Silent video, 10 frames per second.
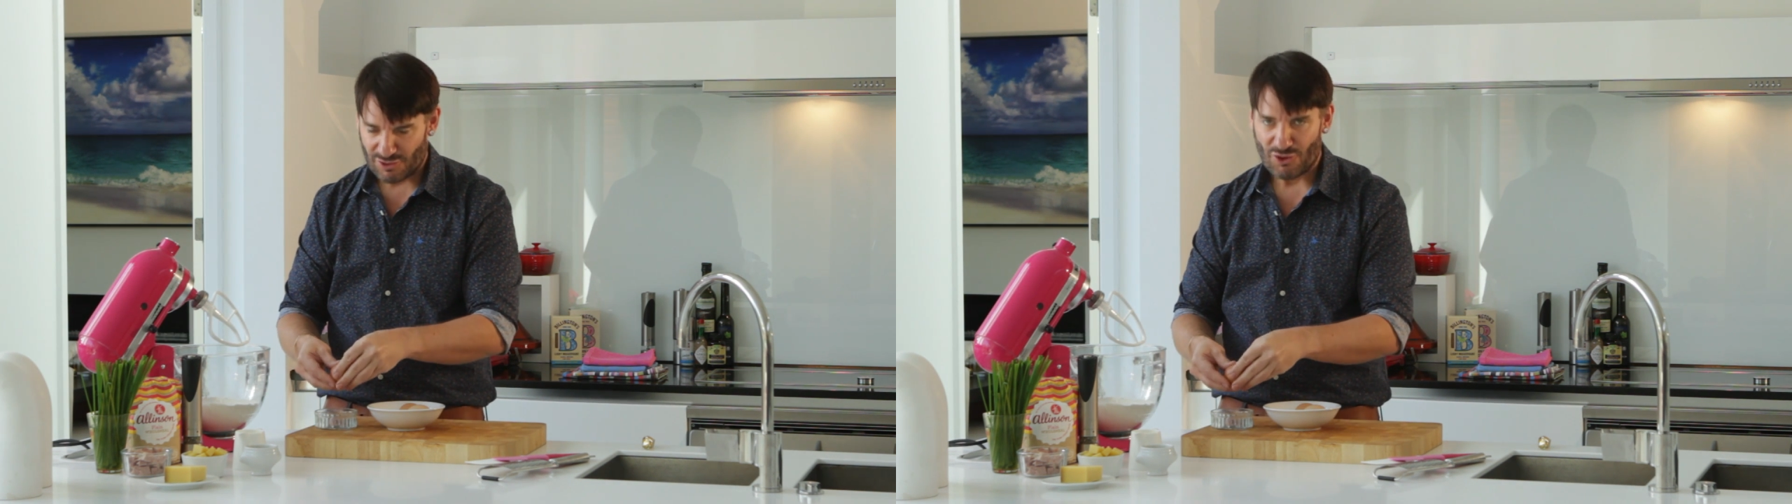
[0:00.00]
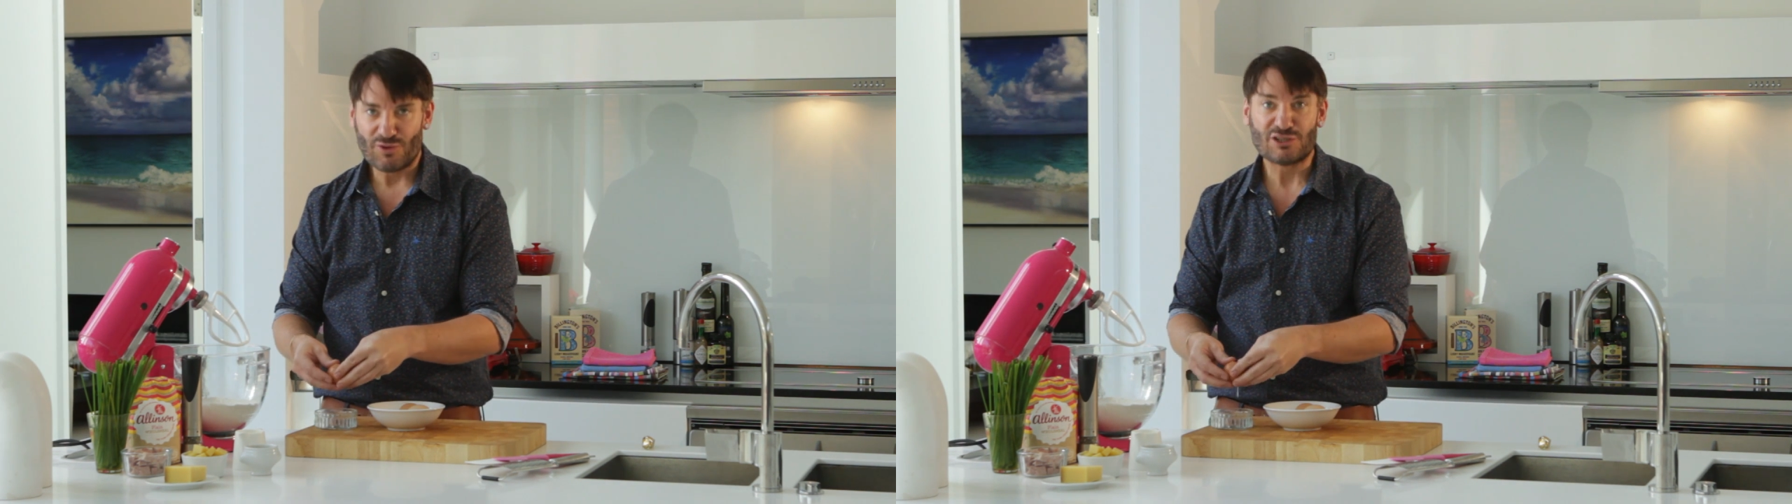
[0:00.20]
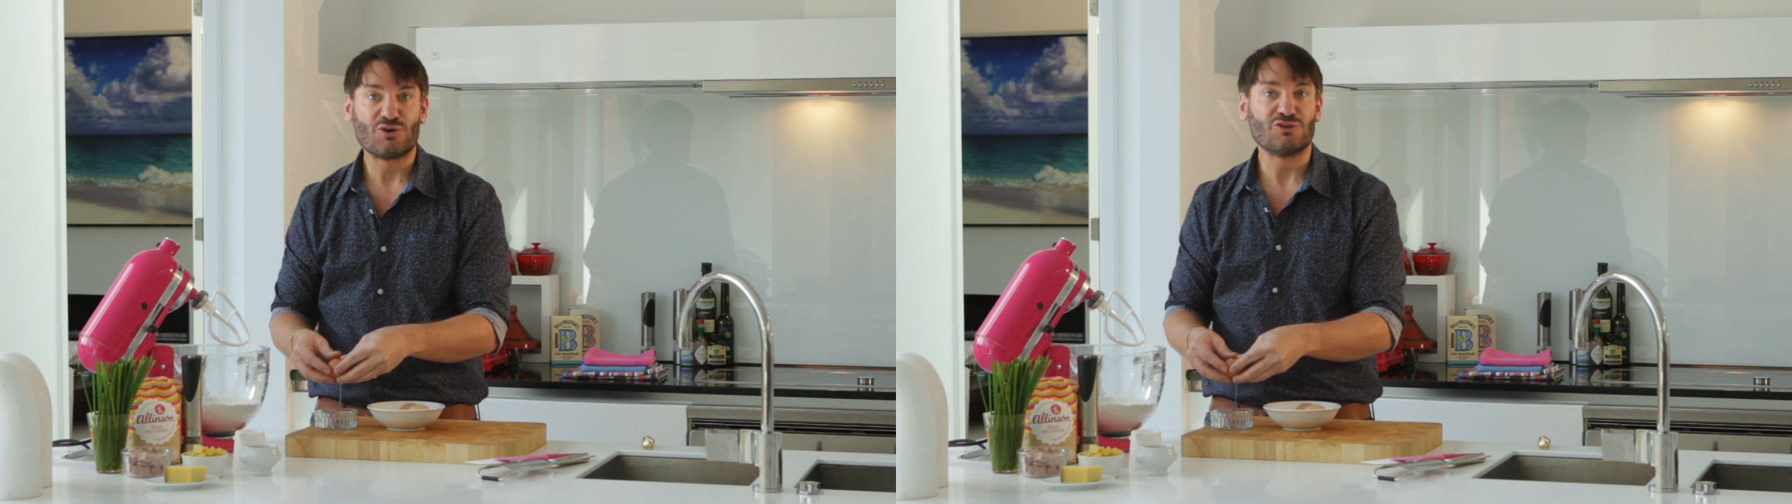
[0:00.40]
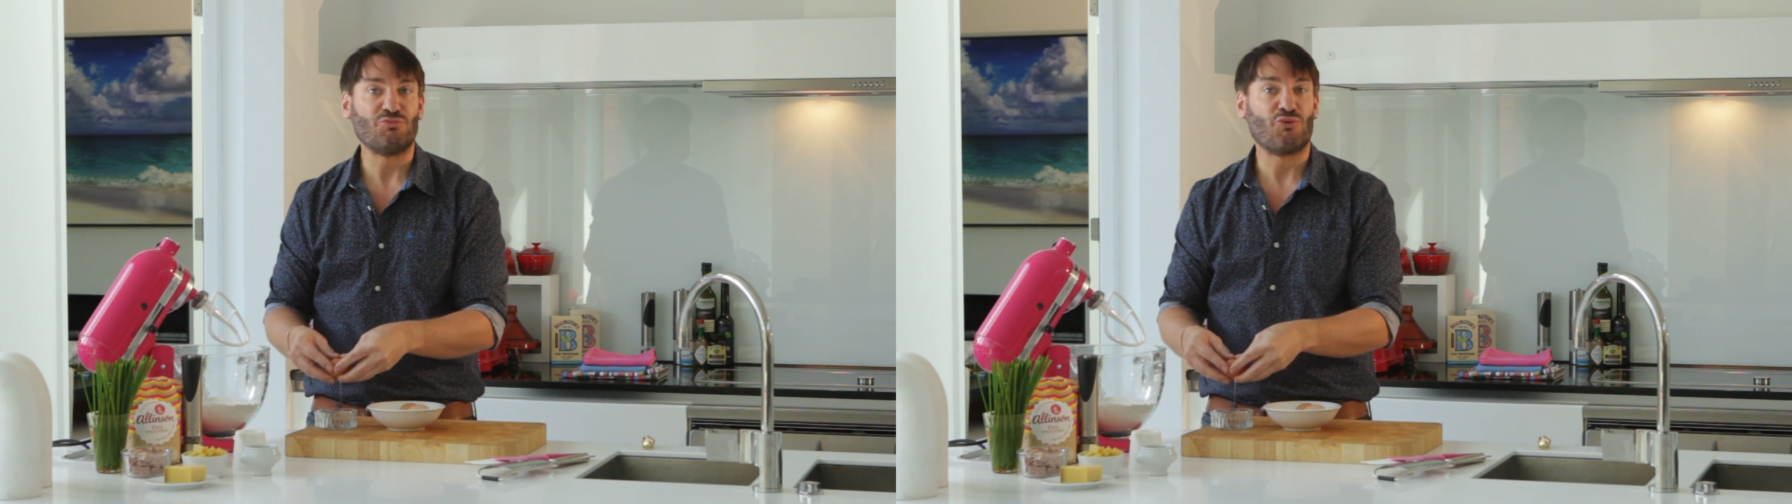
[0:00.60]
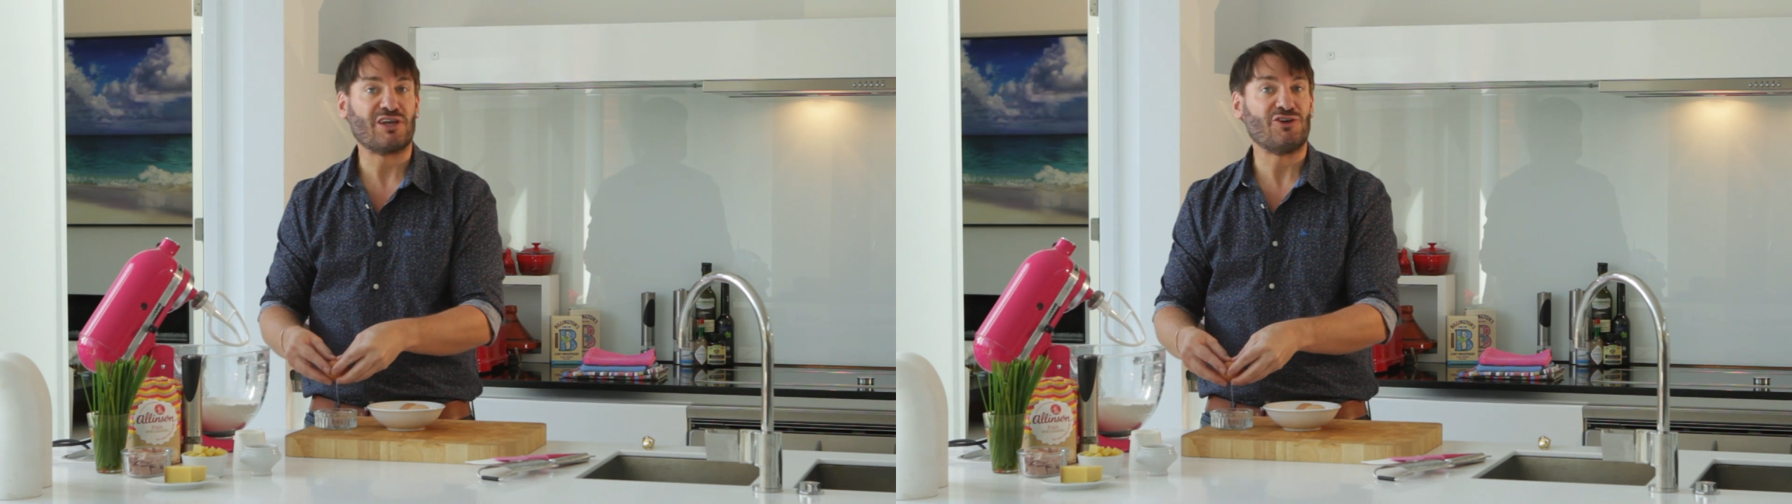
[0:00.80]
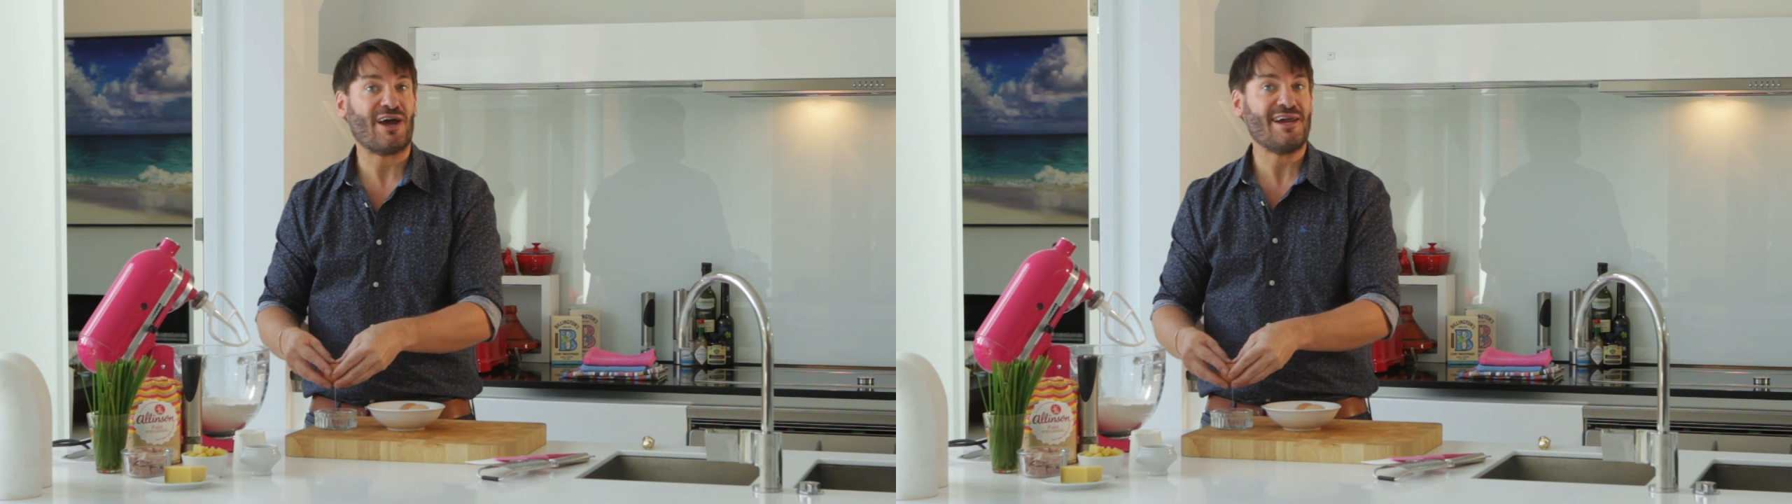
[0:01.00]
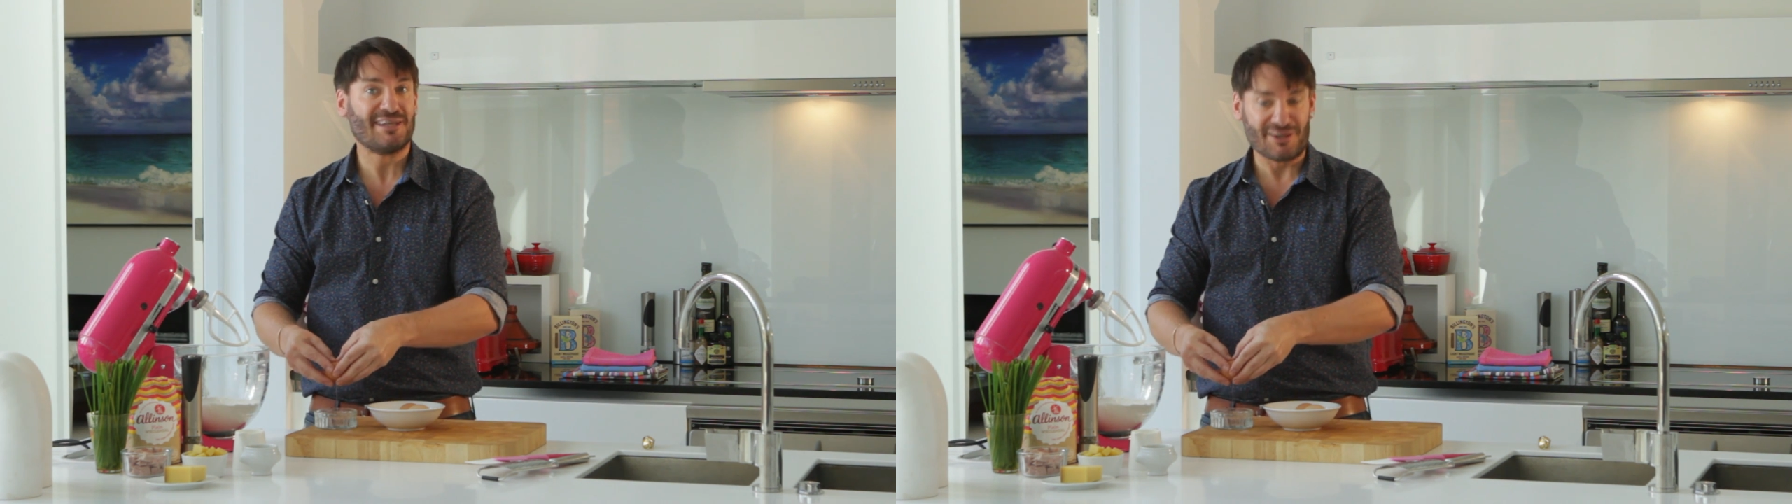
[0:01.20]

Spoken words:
Always try to break your egg